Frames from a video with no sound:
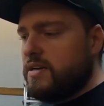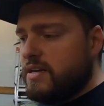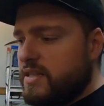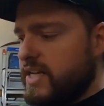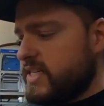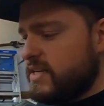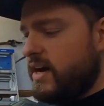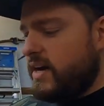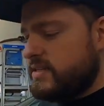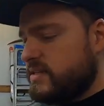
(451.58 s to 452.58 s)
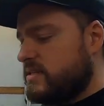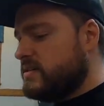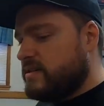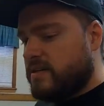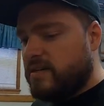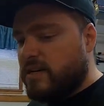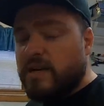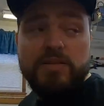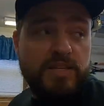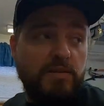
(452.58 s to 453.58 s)
the exhaust, emissions,
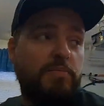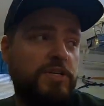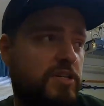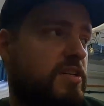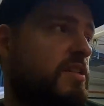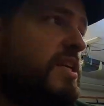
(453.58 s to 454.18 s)
emission